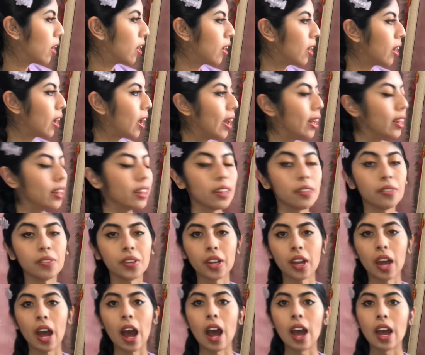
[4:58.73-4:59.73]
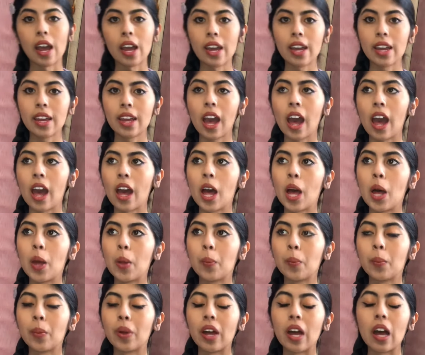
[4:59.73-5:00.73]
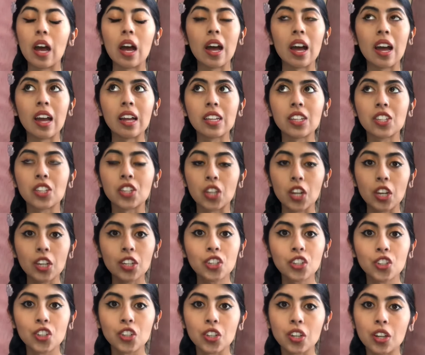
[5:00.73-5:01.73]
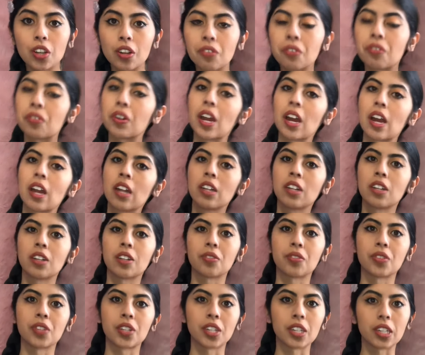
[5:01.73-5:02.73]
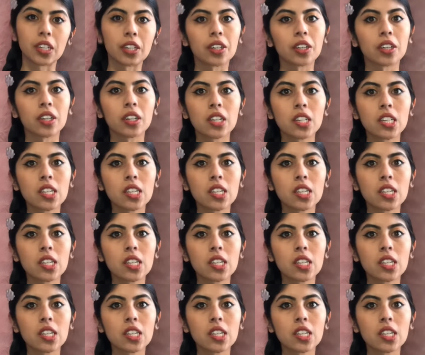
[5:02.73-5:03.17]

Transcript: I love it. I am such a fan of stickers,